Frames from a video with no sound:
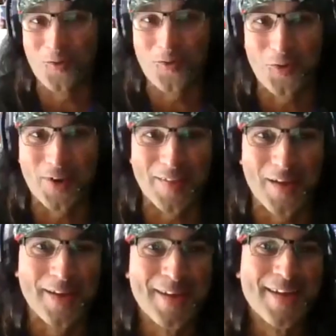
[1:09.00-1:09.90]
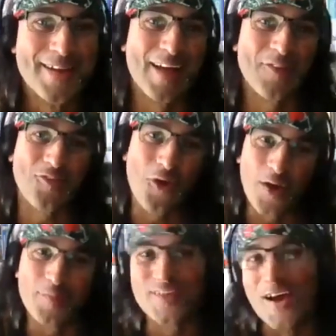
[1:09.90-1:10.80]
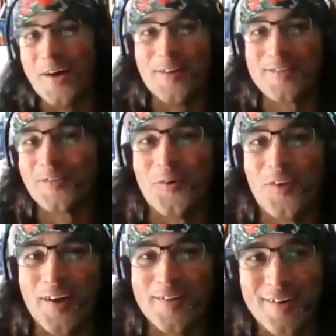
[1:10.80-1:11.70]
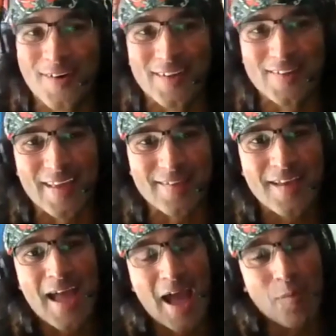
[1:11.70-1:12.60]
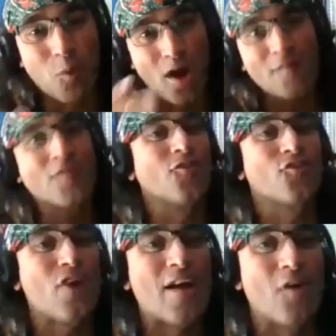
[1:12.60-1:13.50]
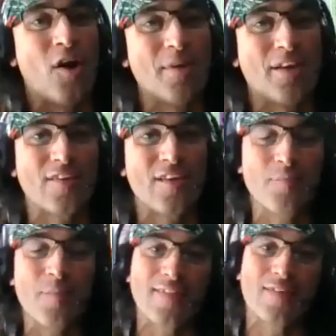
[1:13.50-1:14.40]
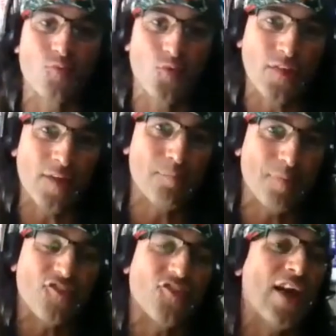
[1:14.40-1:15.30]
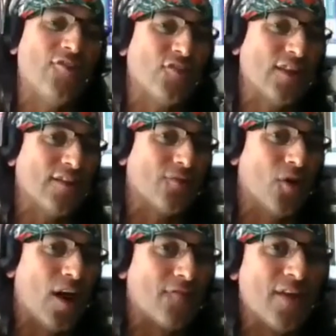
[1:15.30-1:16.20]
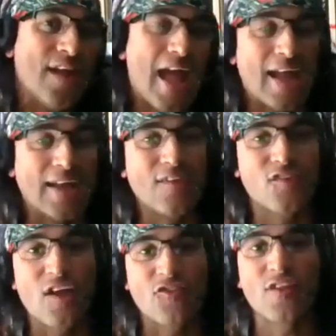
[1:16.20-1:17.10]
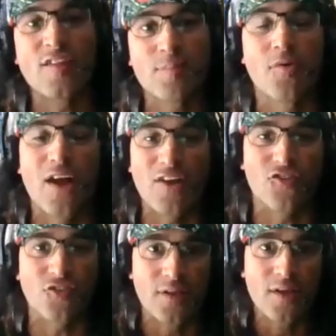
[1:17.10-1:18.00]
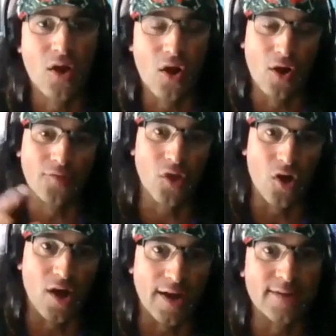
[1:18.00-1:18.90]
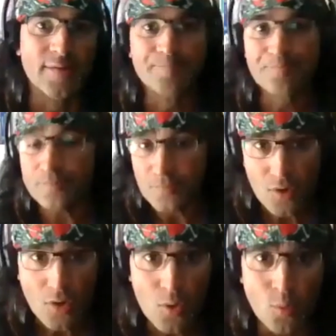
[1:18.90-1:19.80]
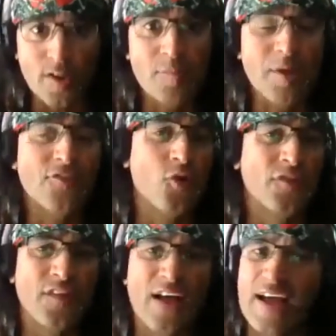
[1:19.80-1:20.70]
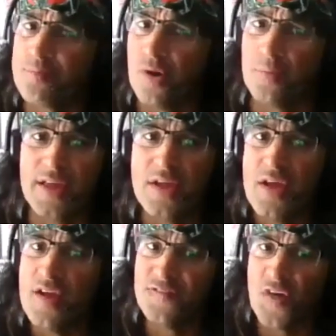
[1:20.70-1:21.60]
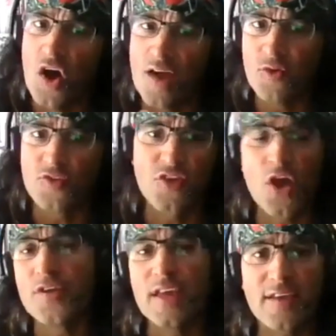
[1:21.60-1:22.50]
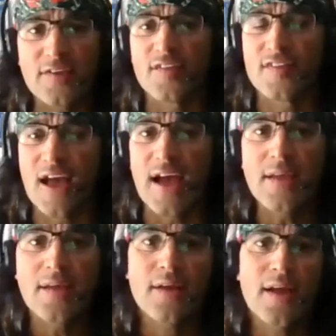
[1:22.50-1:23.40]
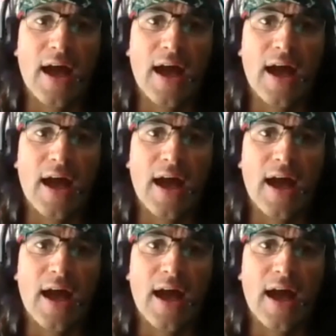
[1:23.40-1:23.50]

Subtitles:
cool to do it in the time zones and all those kind of things. And why I've got Trav on, because he's made some really big changes in his life, and he's such an inspiration online. What he's been doing the last probably 5 or so years, I'd say.